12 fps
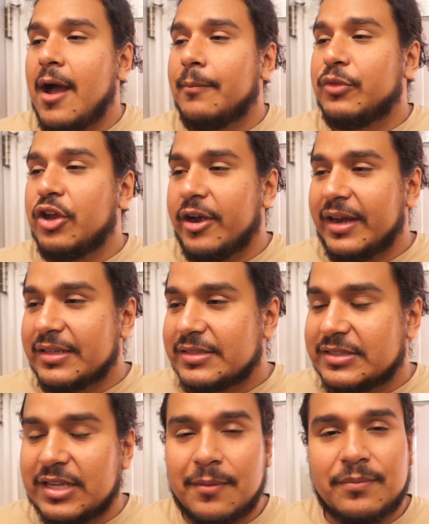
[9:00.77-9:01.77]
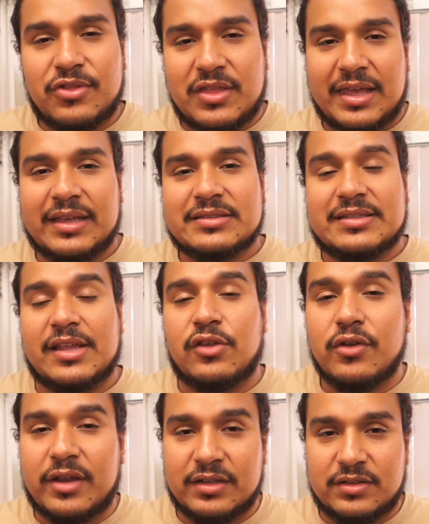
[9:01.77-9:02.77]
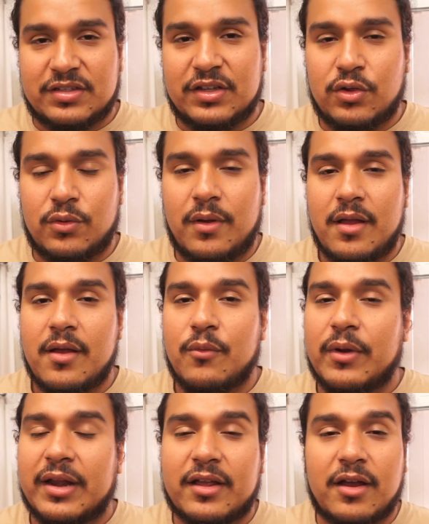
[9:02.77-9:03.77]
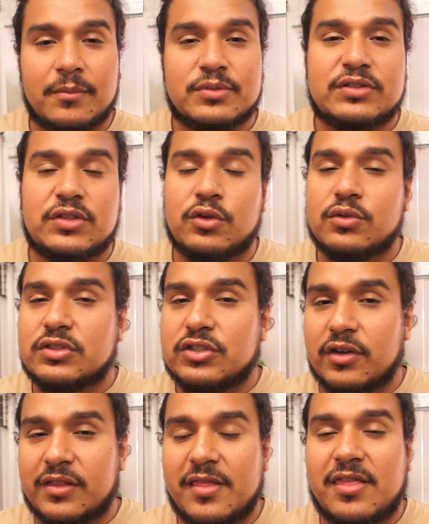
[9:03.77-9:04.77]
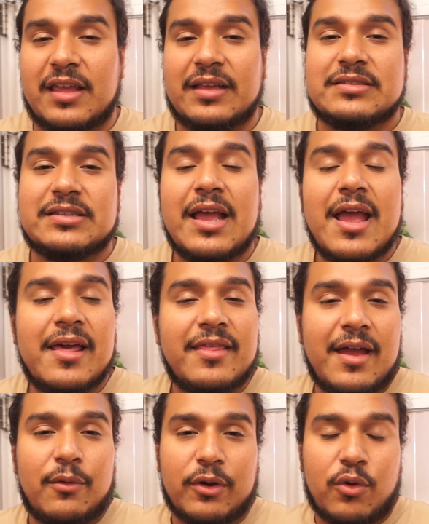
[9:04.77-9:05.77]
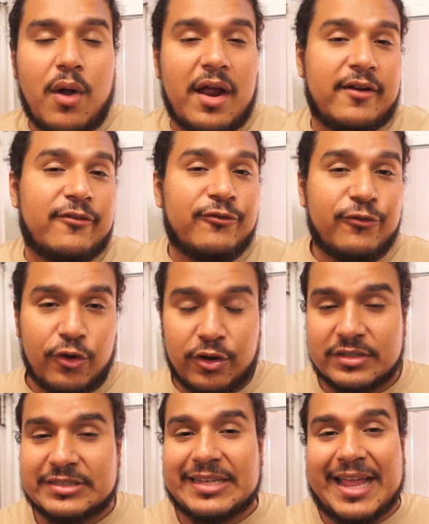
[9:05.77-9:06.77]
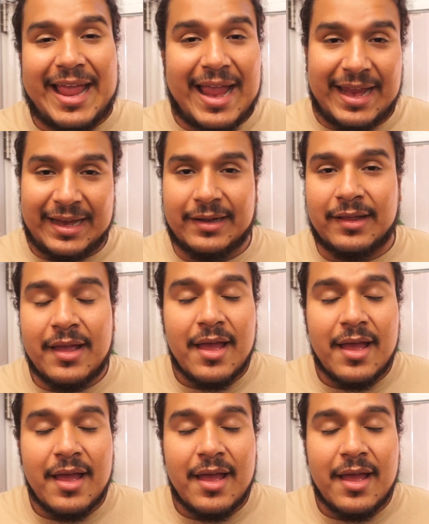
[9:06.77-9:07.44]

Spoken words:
there is some things that you can do when it comes to certain things that require first aid.